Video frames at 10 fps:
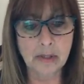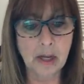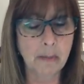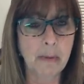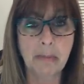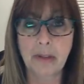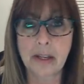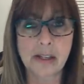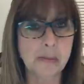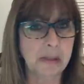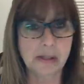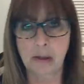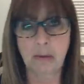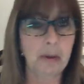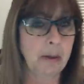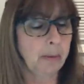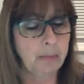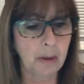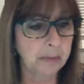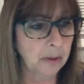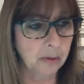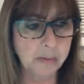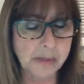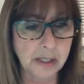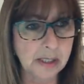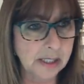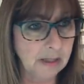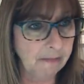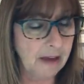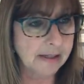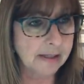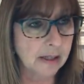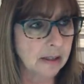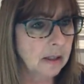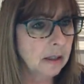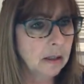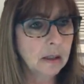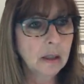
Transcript: type up things because I'm in paper pumpkin groups. I need to get that done.